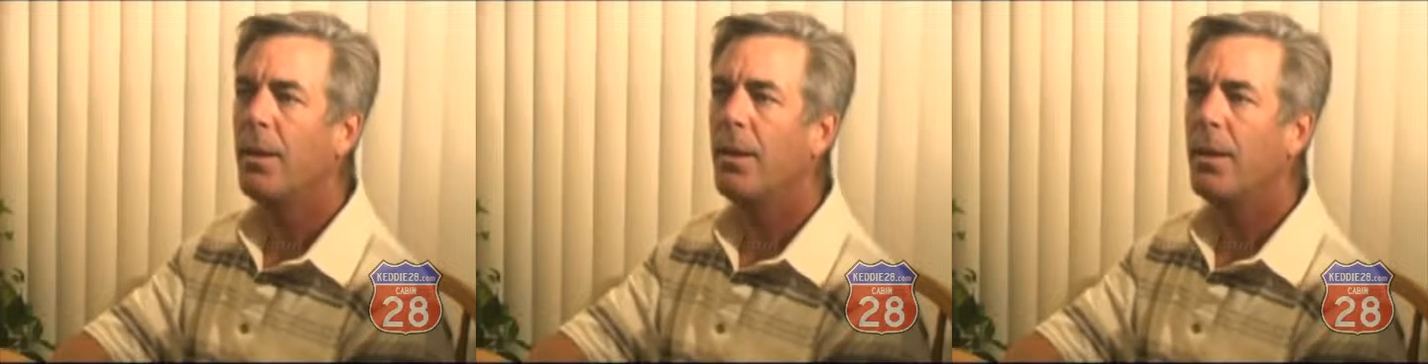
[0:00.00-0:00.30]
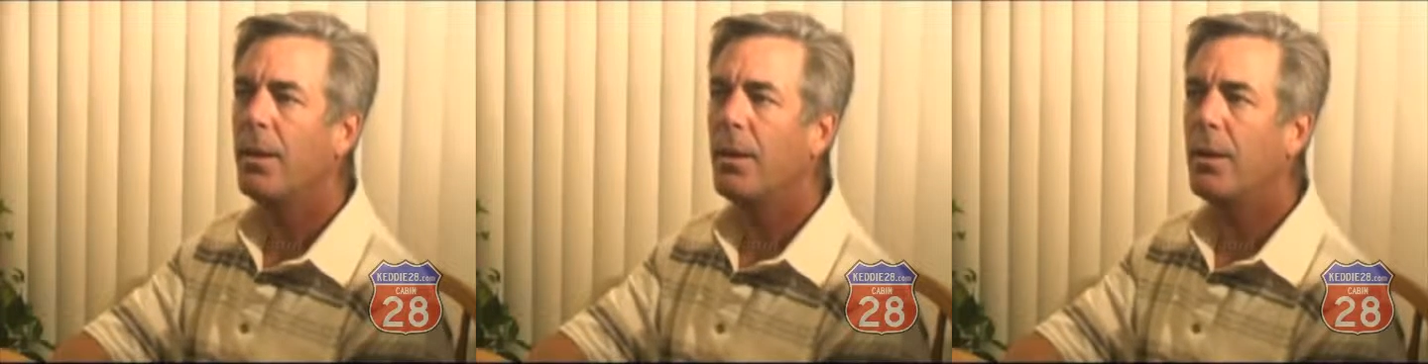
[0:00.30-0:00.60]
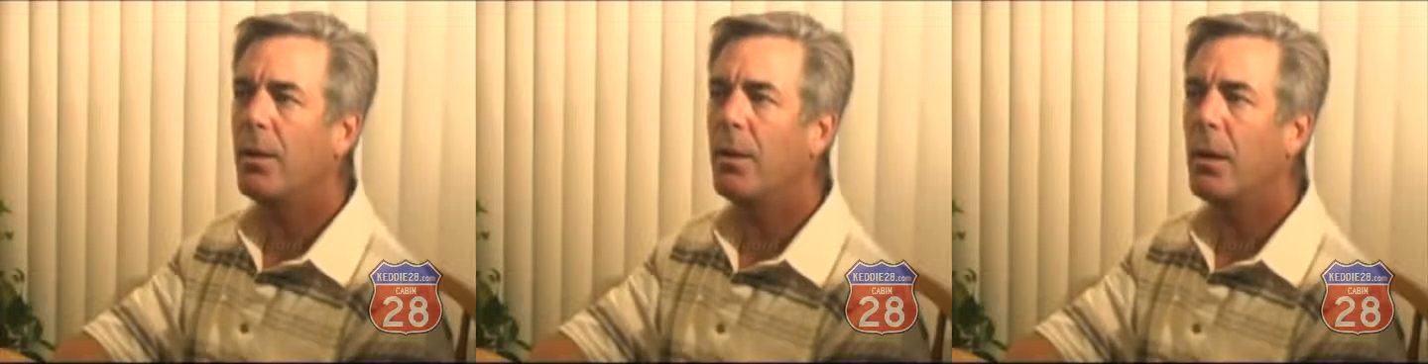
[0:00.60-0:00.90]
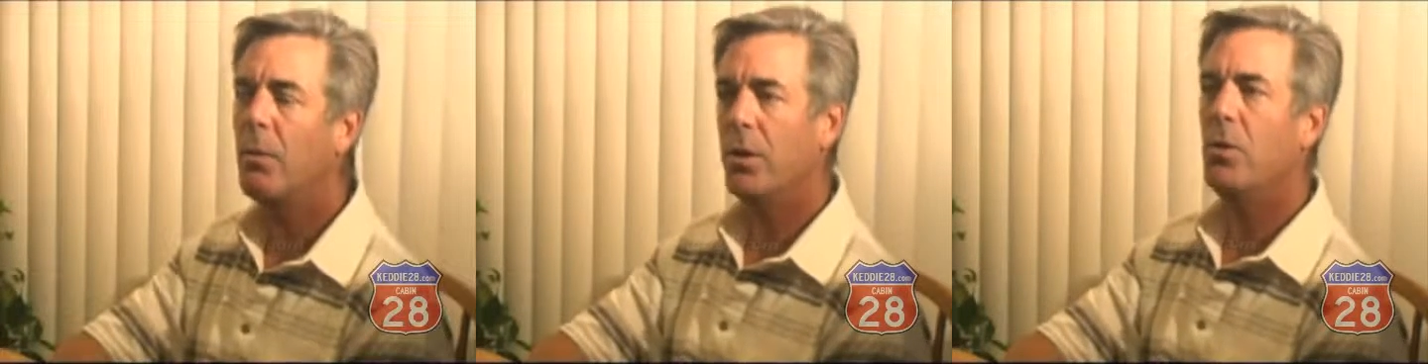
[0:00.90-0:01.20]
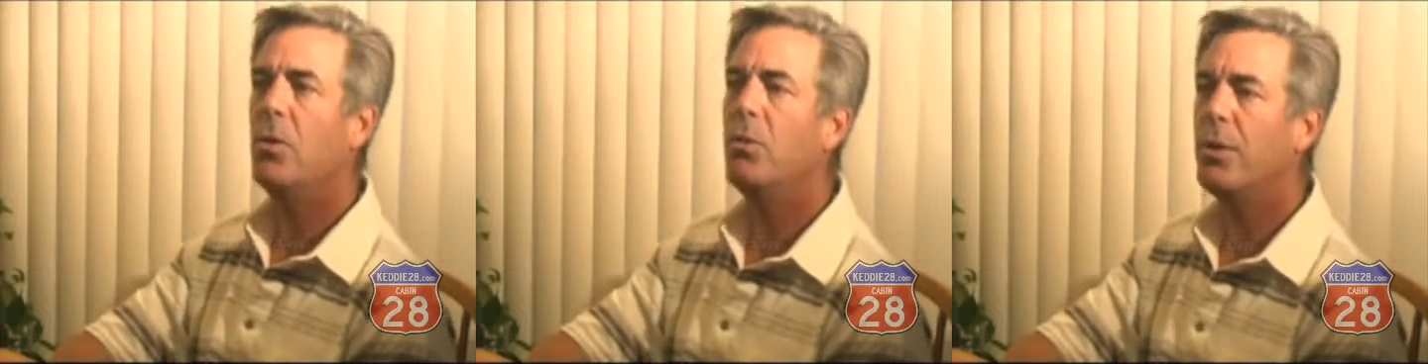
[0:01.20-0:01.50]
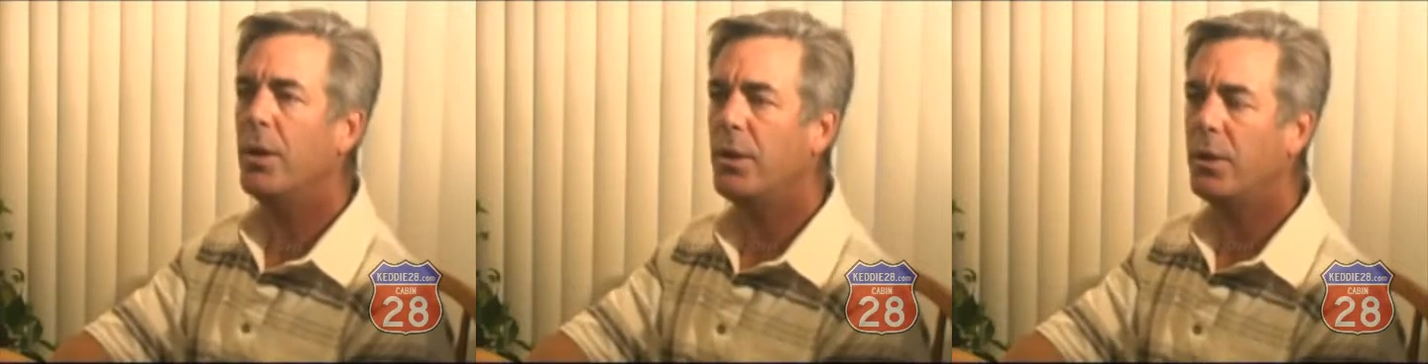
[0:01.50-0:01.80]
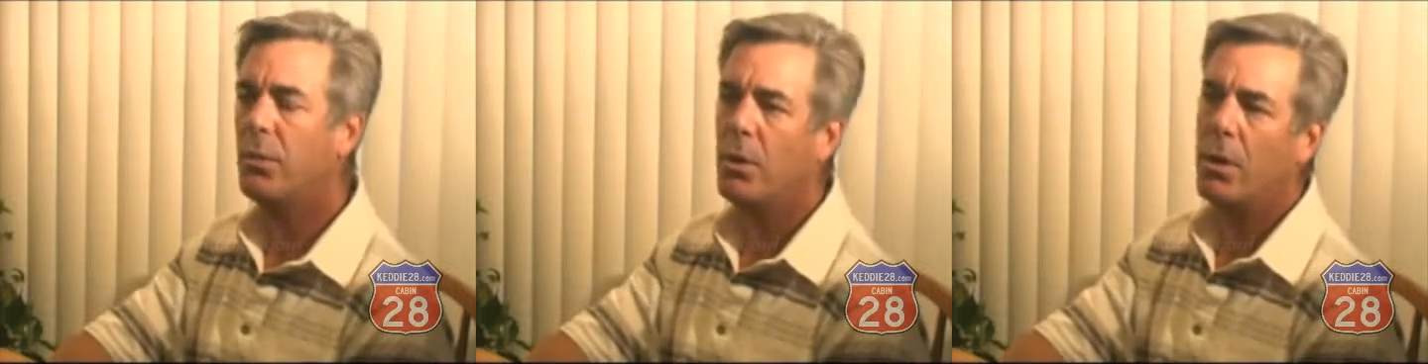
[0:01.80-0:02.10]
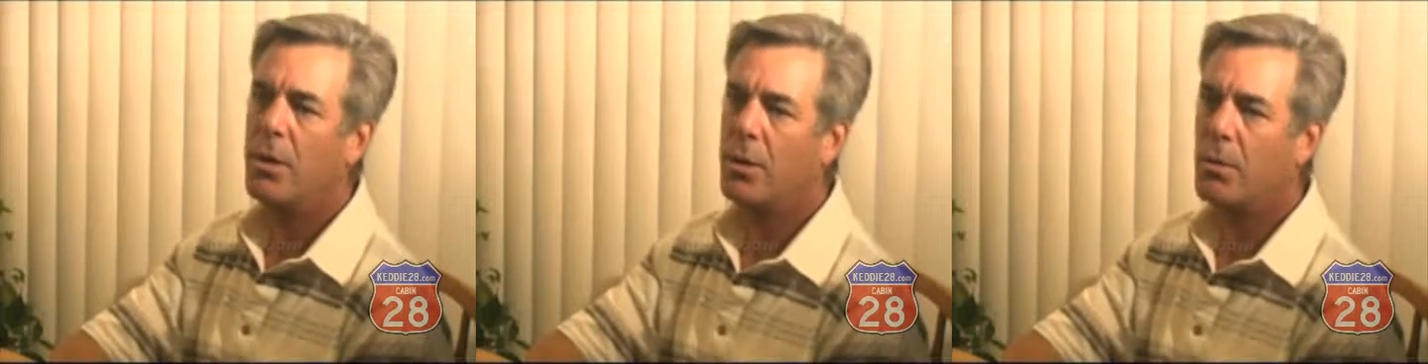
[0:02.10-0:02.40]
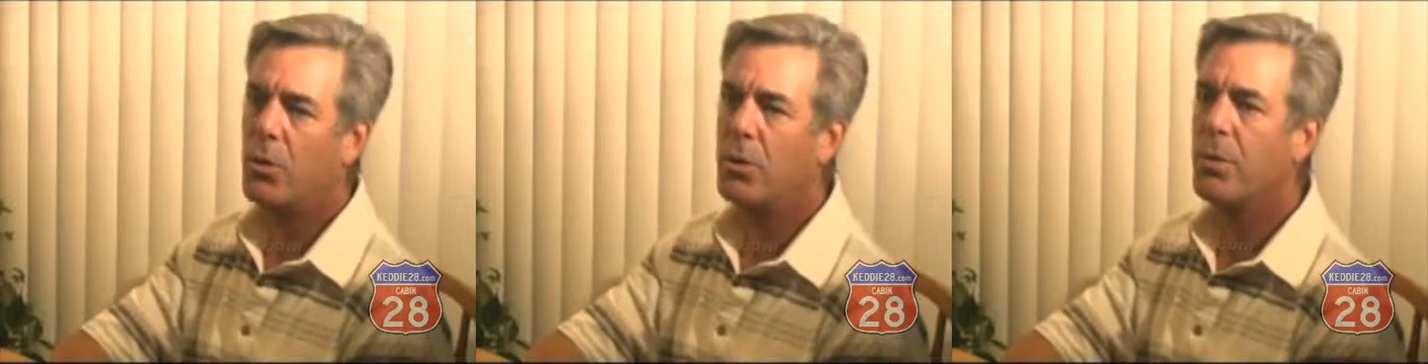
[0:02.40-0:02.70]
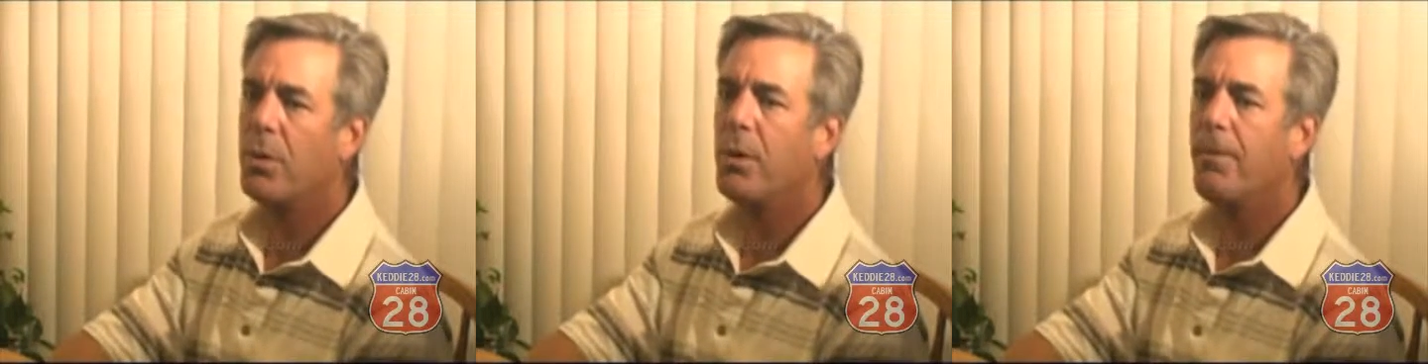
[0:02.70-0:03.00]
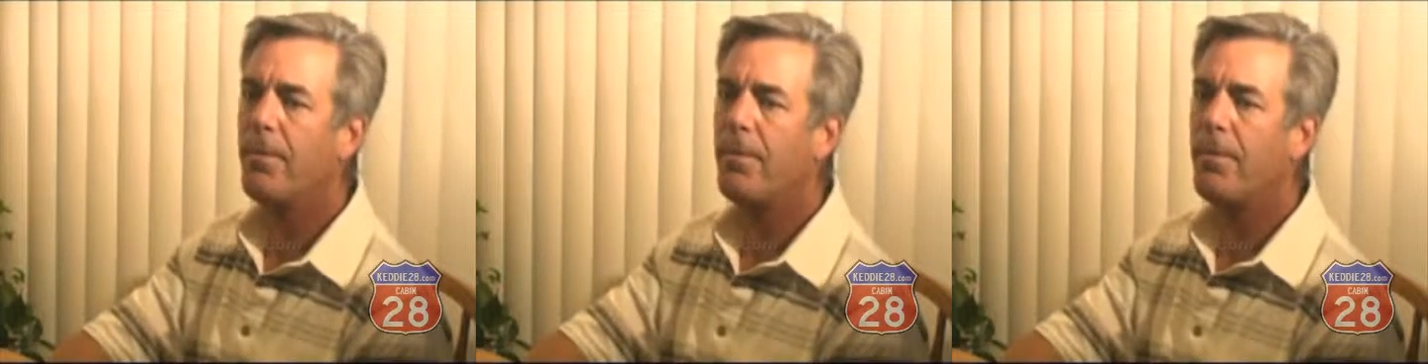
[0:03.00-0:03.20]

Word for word: And uh, I went home and they took the bodies to the mortuary.